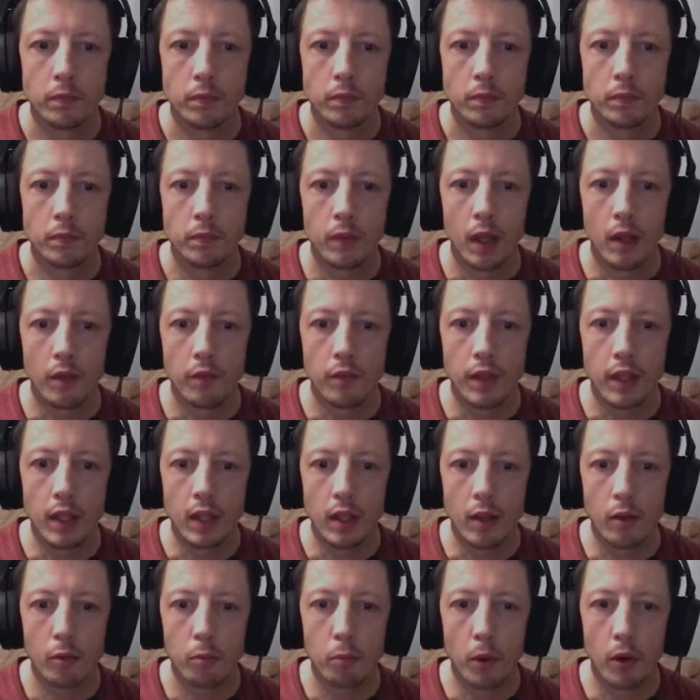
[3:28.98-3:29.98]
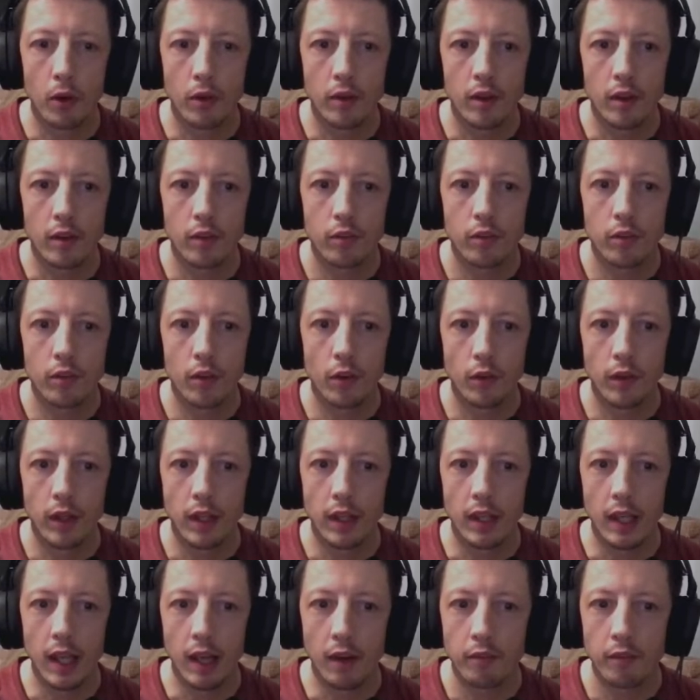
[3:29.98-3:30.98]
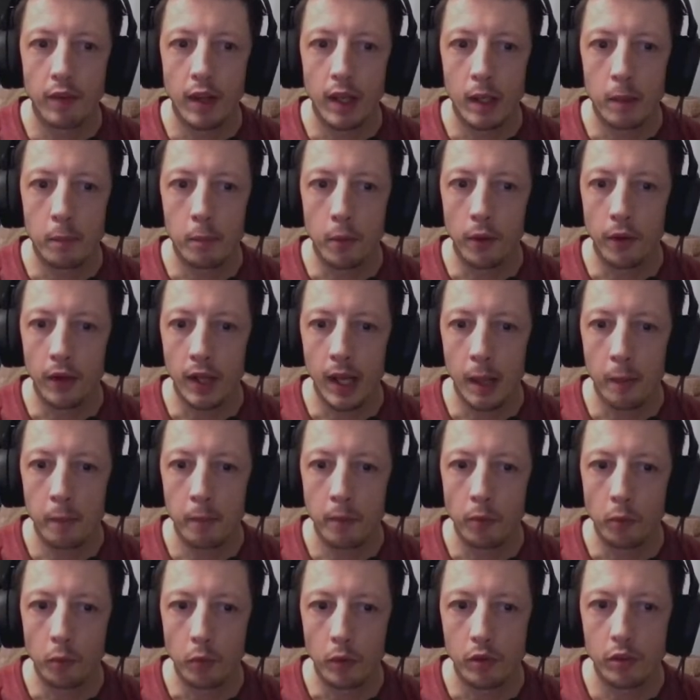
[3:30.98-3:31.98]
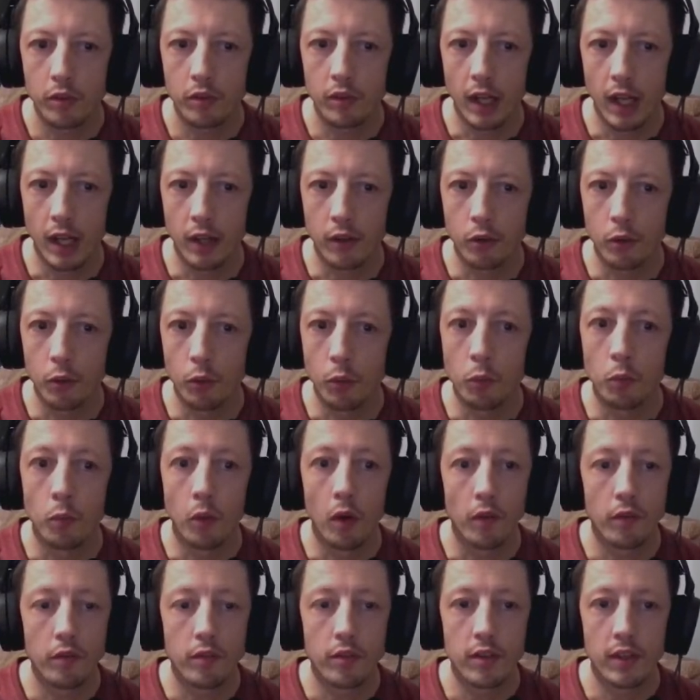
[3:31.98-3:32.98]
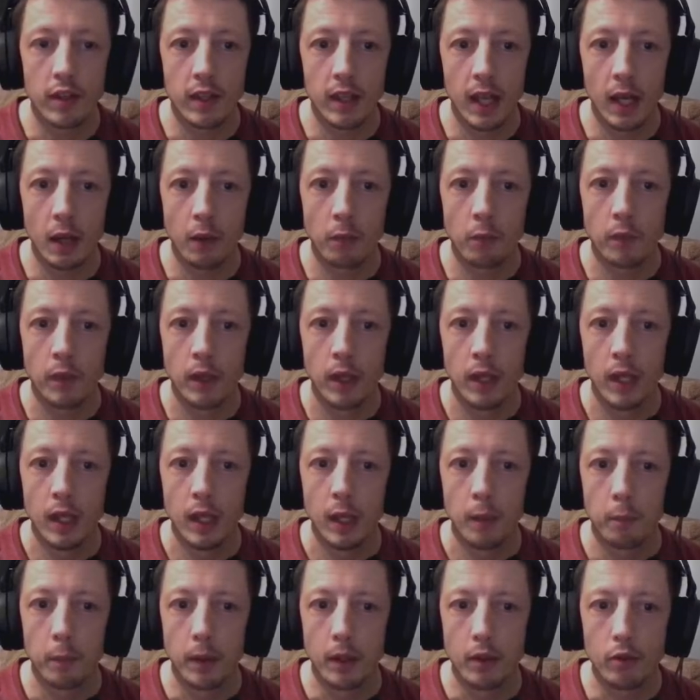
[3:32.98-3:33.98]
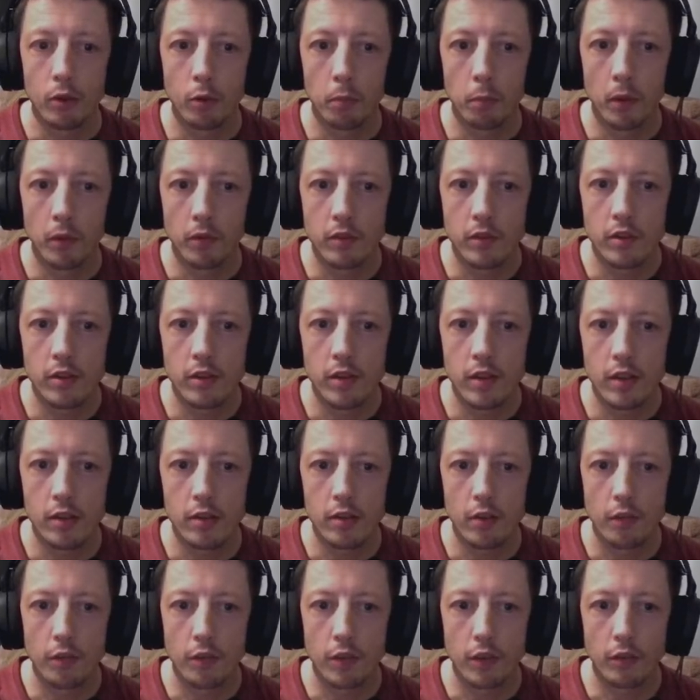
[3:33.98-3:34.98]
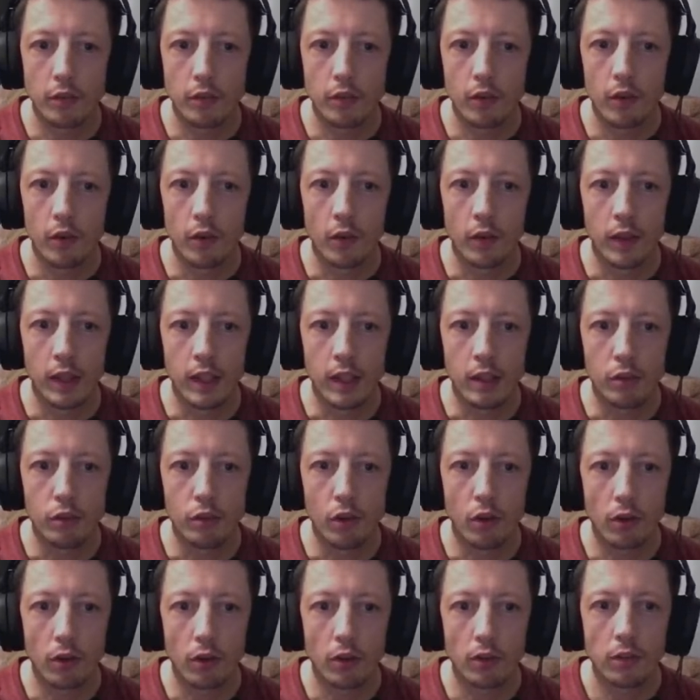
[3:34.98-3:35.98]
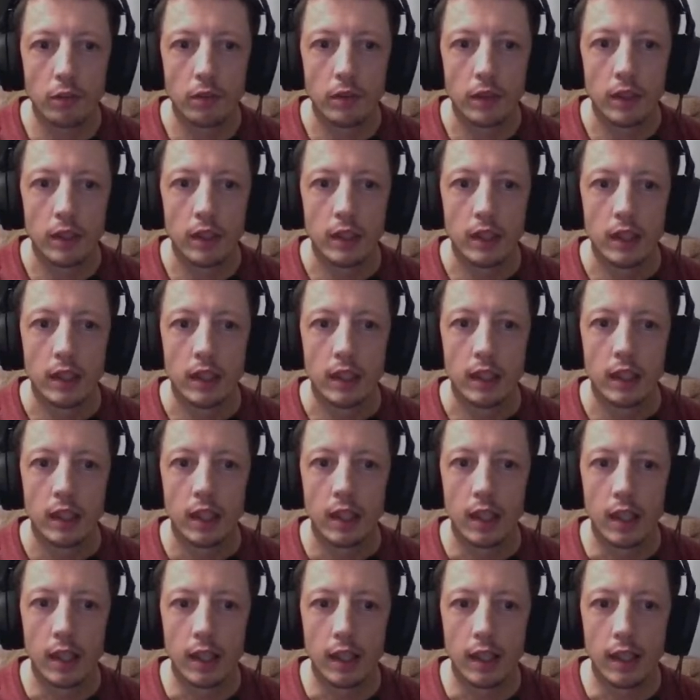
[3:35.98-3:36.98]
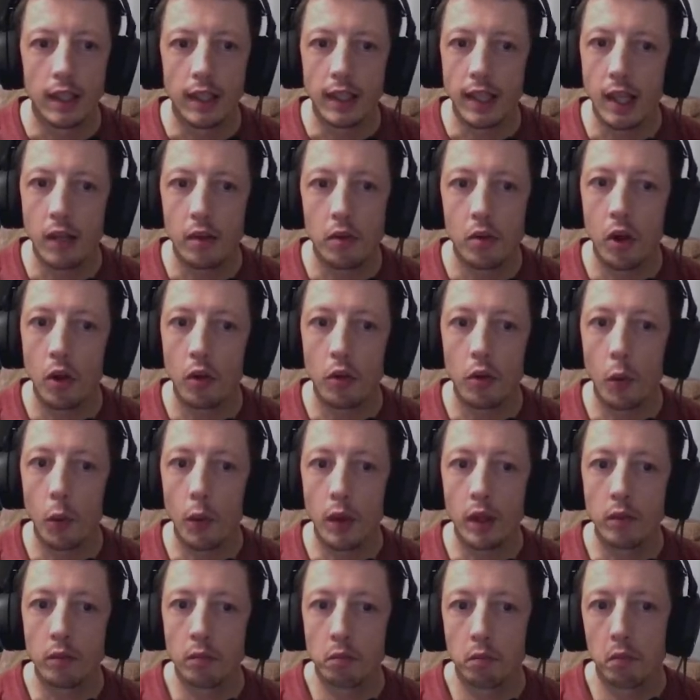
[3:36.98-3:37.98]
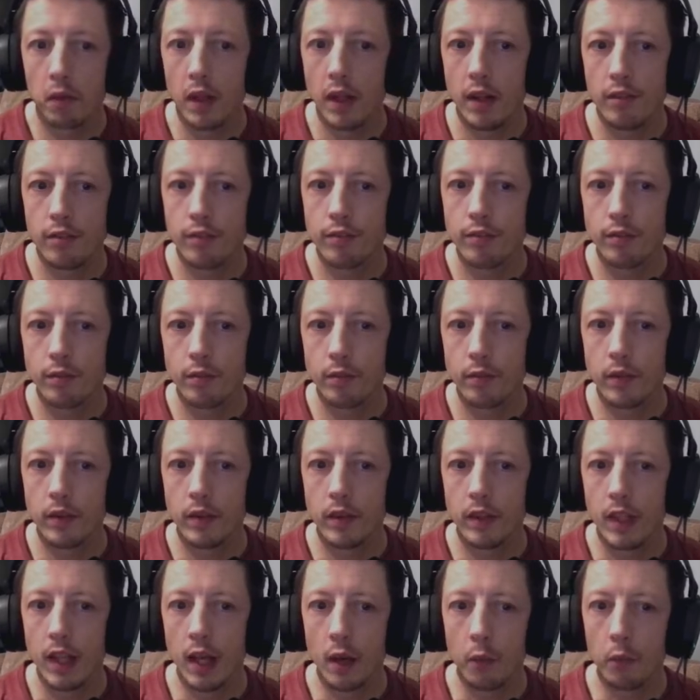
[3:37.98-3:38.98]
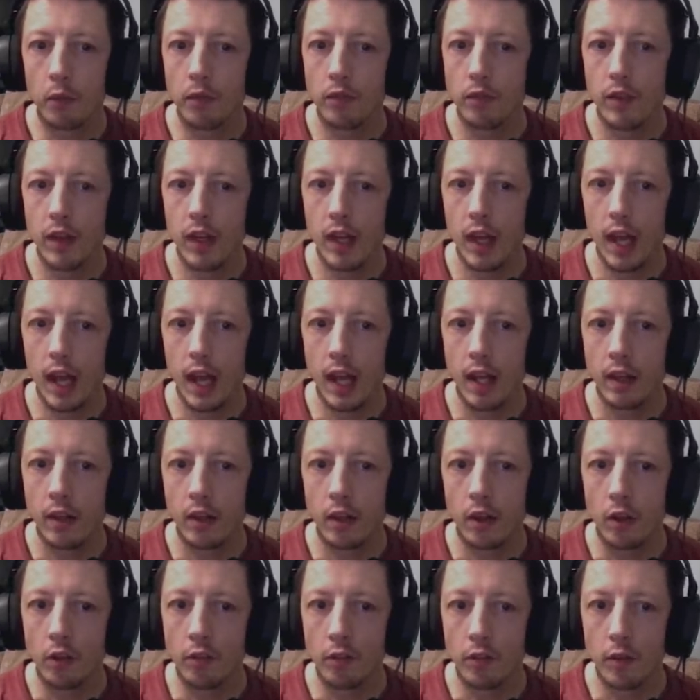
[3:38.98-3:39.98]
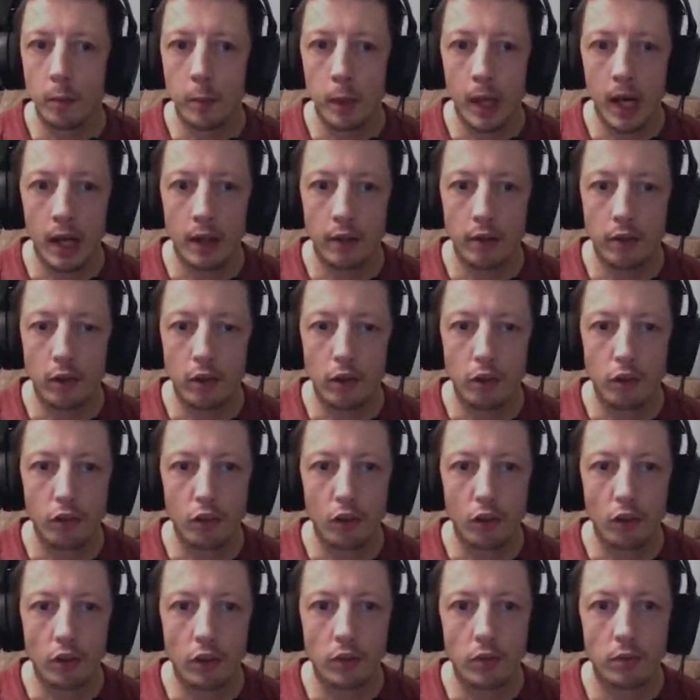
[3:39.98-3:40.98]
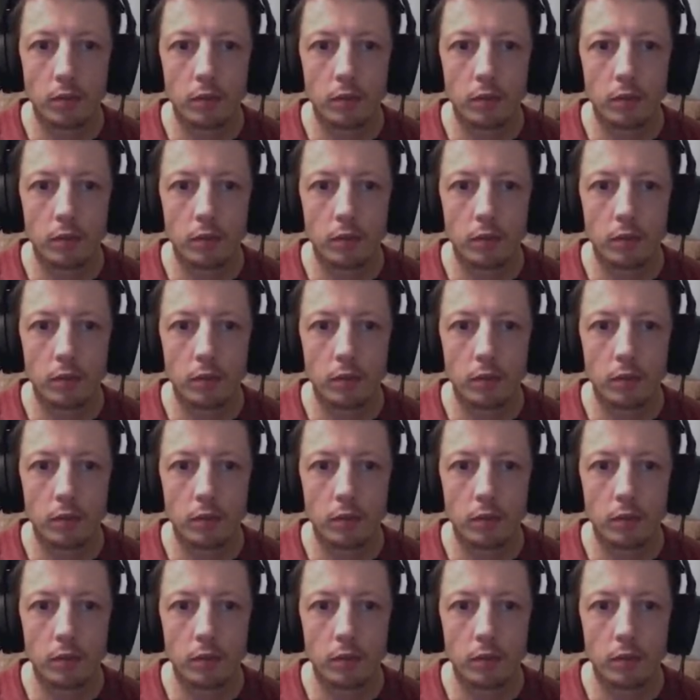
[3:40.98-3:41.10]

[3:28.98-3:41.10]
And I think at this point I still didn't have any body armor, which I do obviously now. Picked up obviously something for the shotgun. Again, not knowing if that would fit, and another part to the shotgun.